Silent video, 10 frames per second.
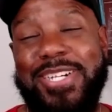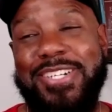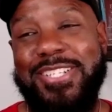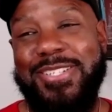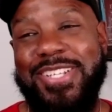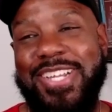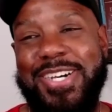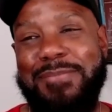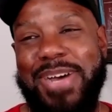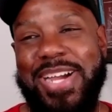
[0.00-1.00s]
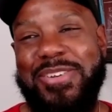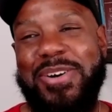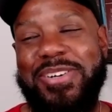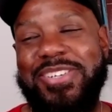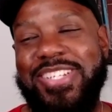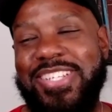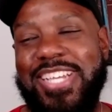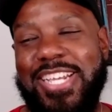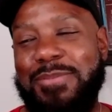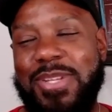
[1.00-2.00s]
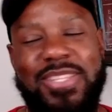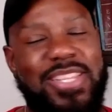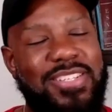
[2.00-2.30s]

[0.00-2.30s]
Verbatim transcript: because uh, my daughter, she texted me the other day.